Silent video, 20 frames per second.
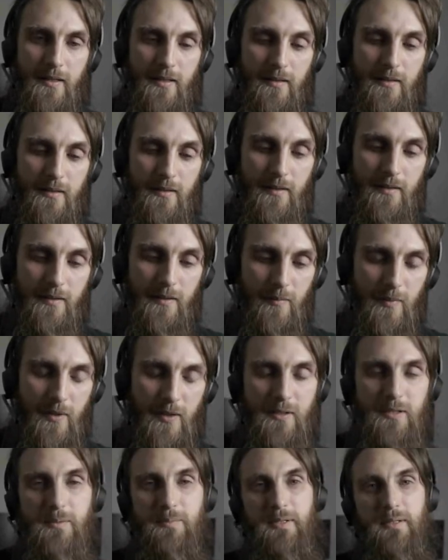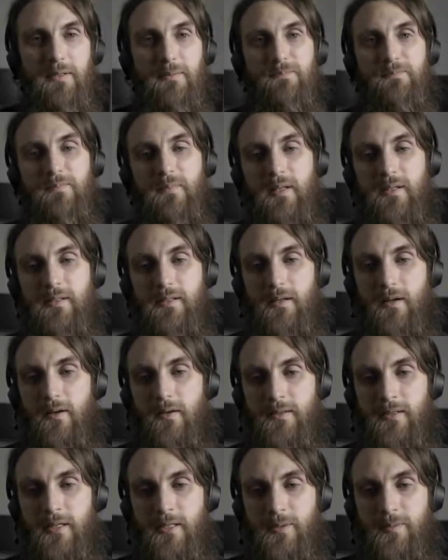the merch, man. It's our
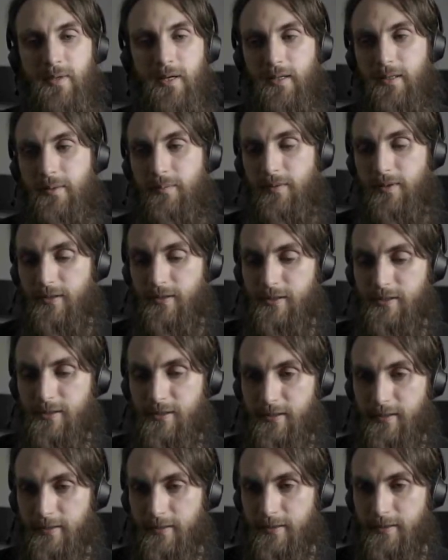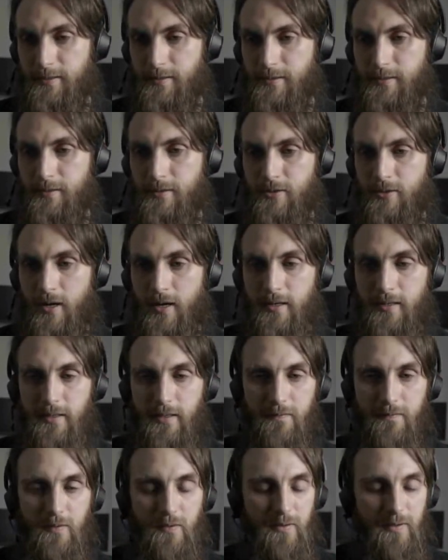intention behind the merch is trying to
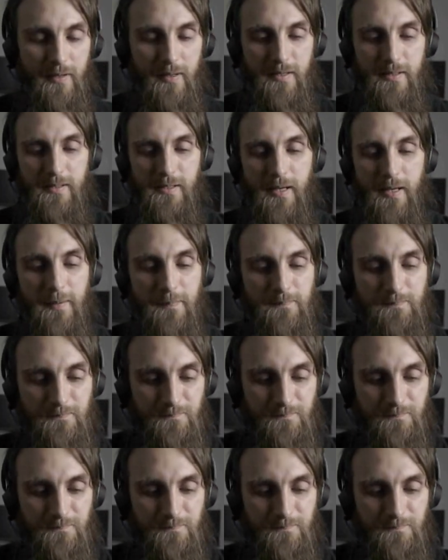give you things that